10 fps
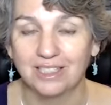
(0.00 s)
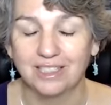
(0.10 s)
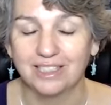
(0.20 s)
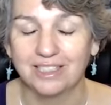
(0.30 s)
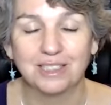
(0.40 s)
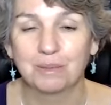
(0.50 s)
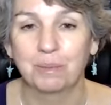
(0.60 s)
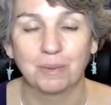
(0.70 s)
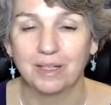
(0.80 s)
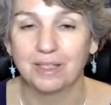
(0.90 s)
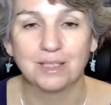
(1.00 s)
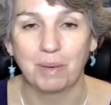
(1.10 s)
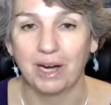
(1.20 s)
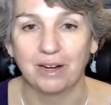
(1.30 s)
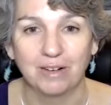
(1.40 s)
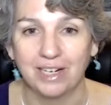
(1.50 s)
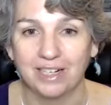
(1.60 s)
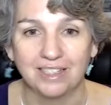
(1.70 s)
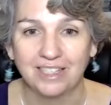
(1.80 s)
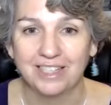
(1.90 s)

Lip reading: and inspiring